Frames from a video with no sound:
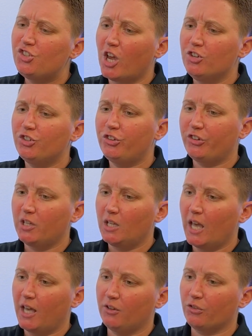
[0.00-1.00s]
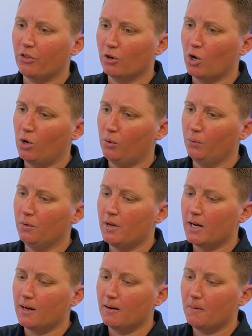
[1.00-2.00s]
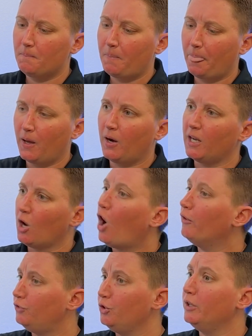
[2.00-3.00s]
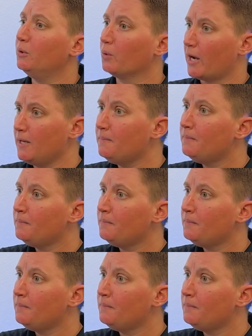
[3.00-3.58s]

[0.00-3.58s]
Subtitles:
agency has their own like off-duty rate